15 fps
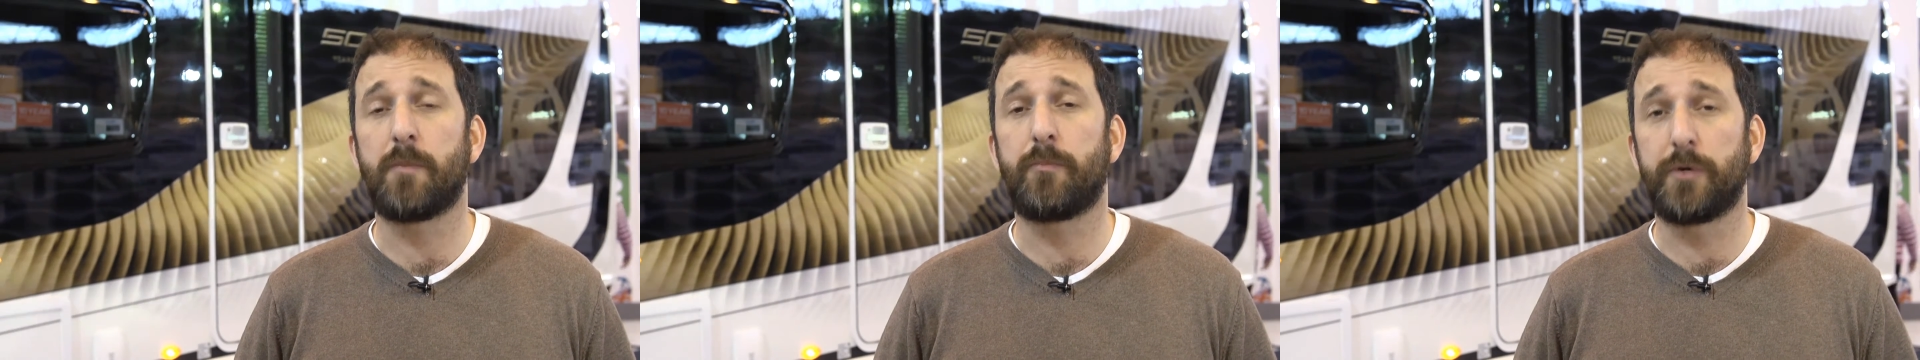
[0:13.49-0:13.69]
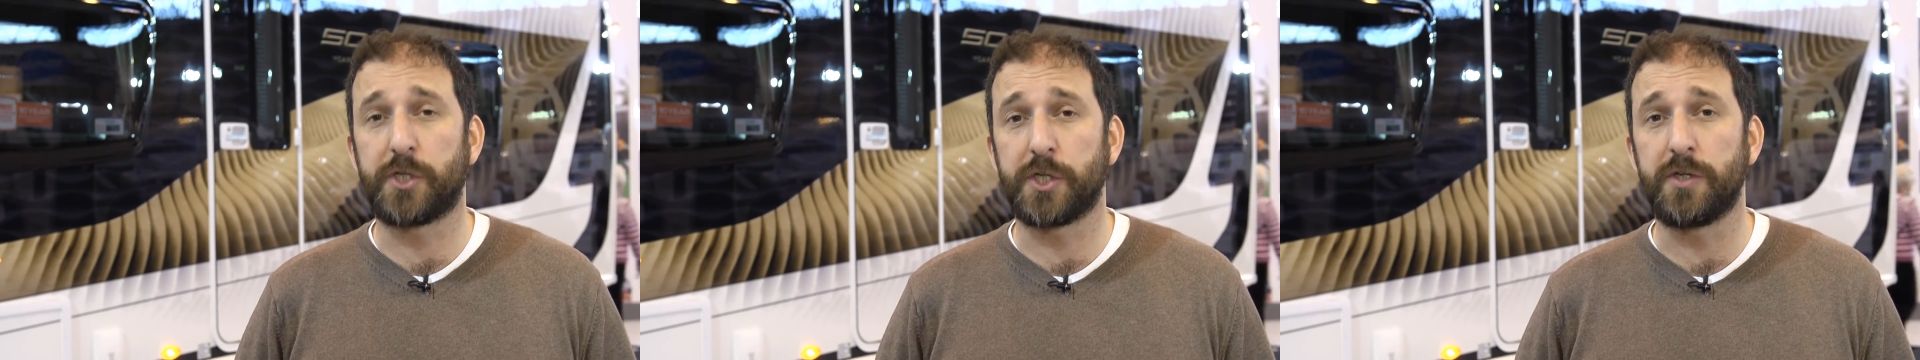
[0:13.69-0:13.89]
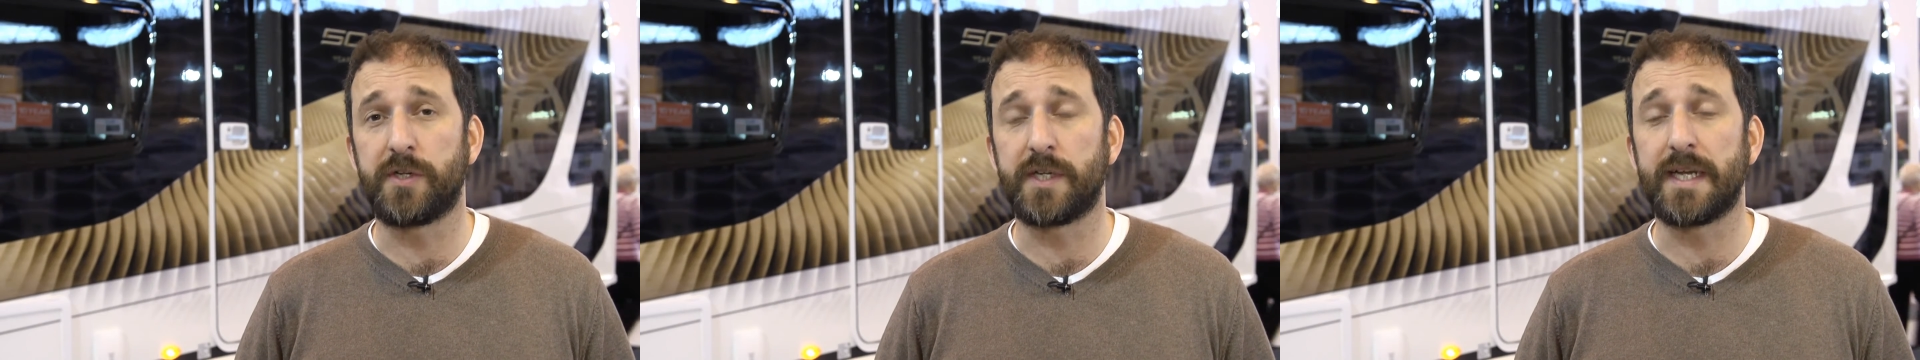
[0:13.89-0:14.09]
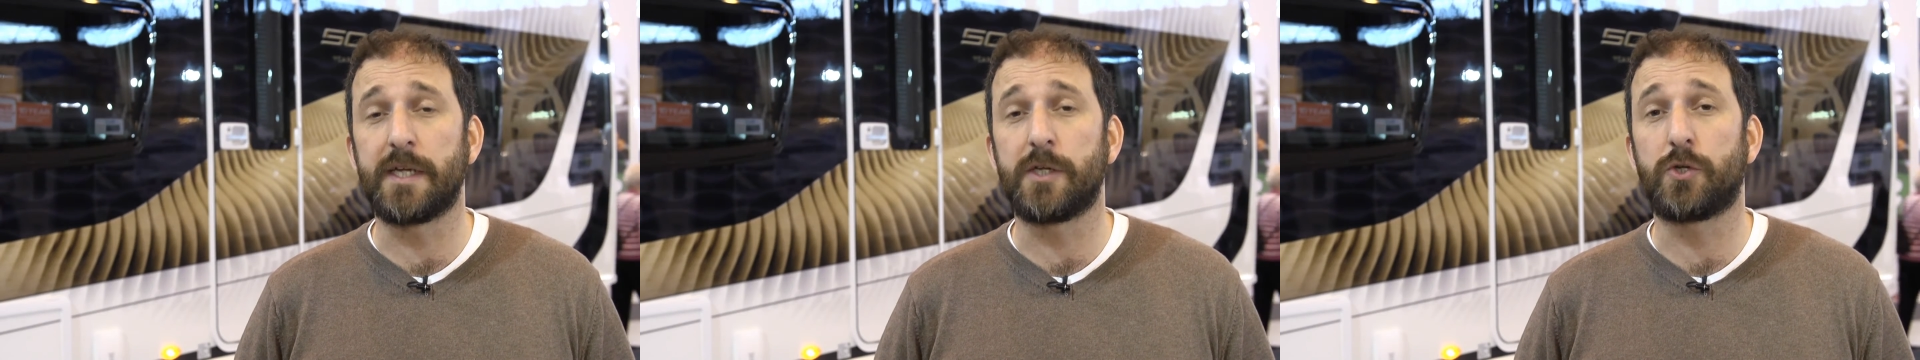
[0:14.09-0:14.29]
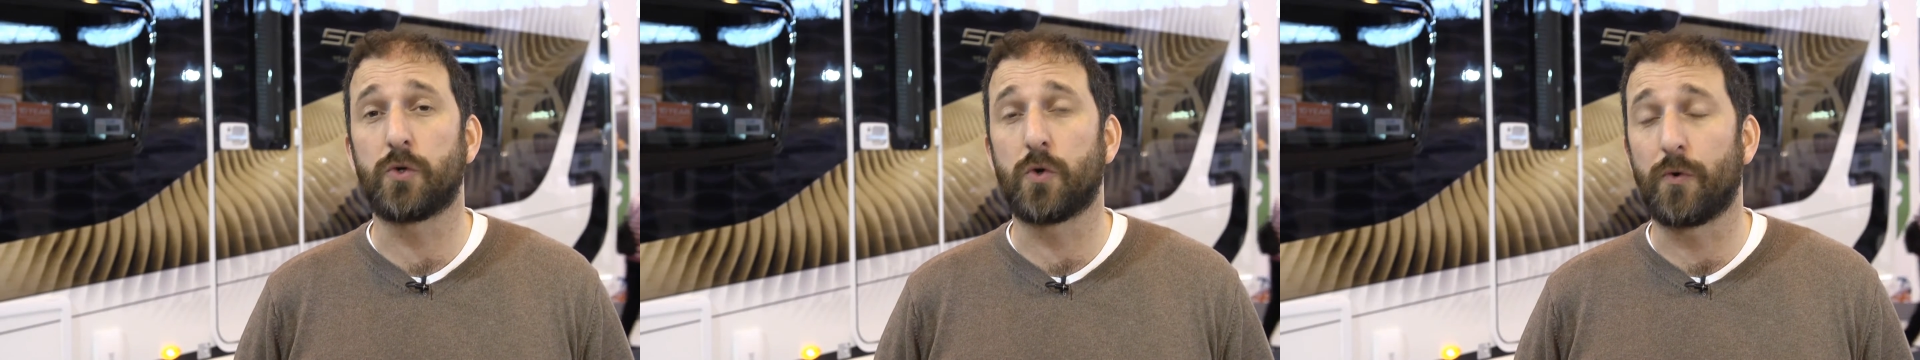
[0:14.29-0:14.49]
of
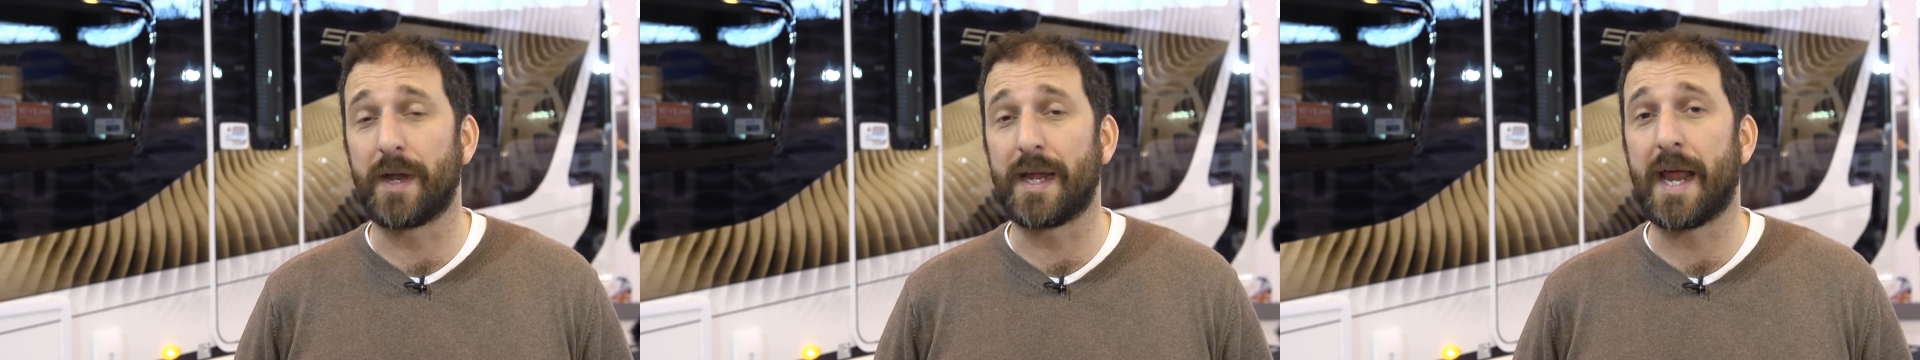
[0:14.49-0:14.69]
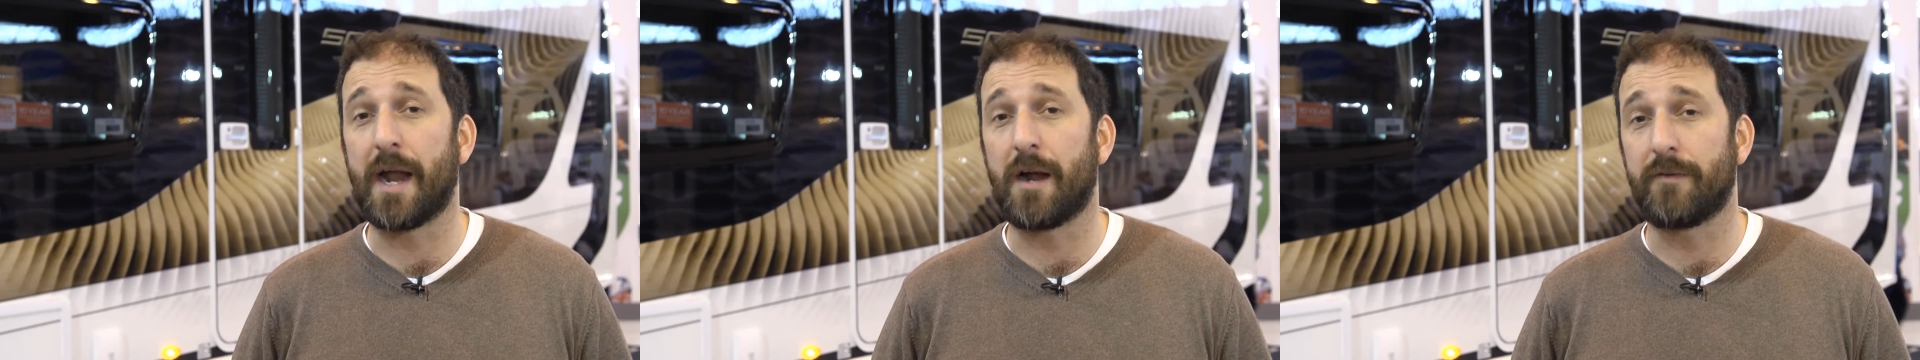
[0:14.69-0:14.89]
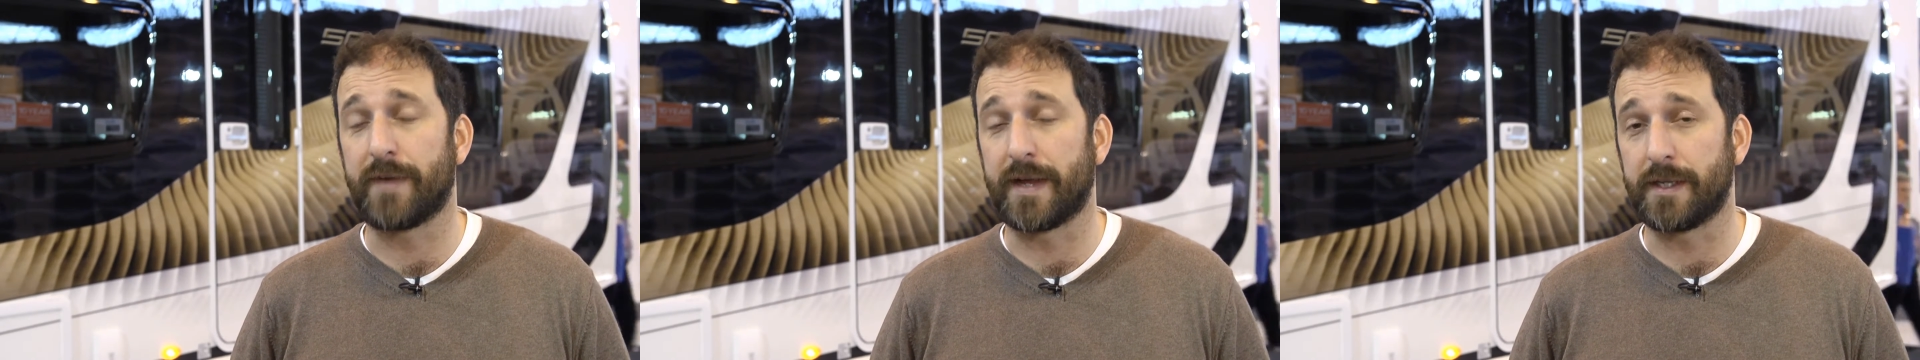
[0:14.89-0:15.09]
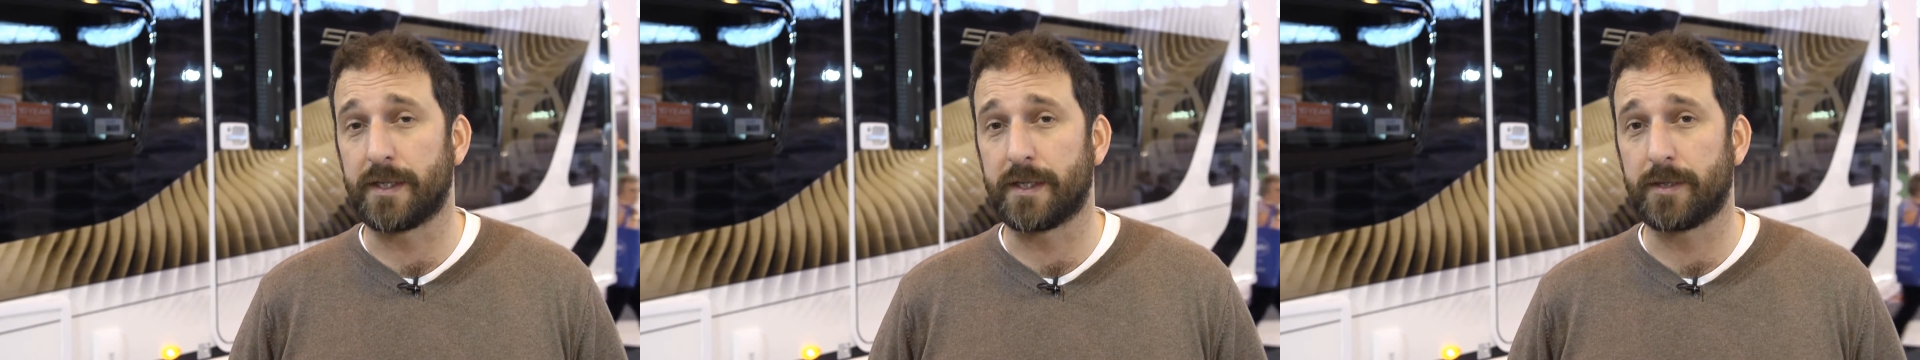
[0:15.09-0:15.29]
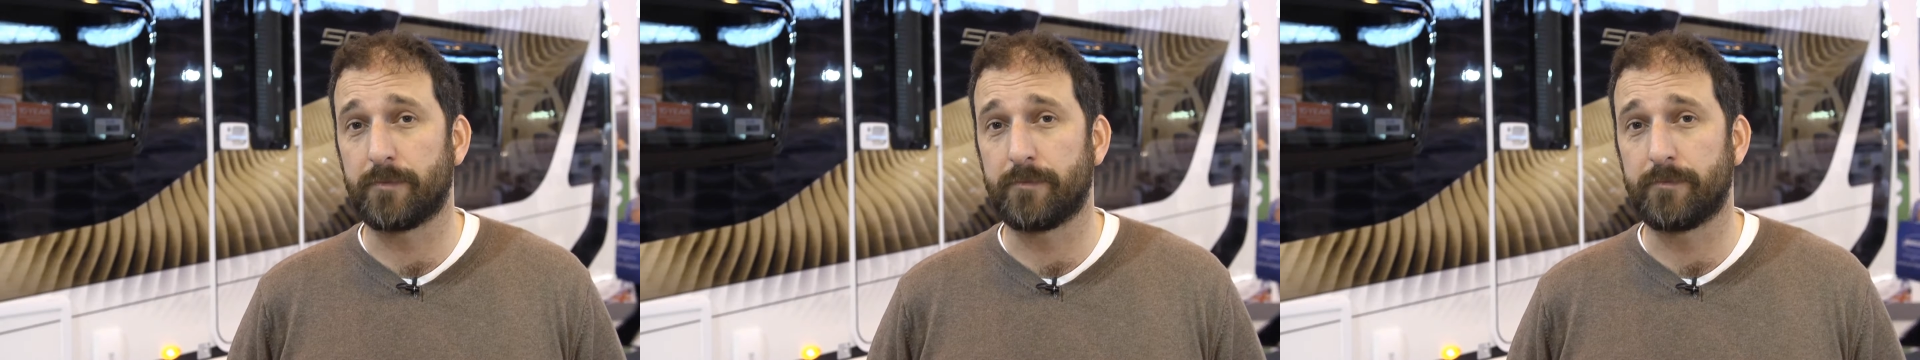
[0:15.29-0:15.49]
producing touring caravans.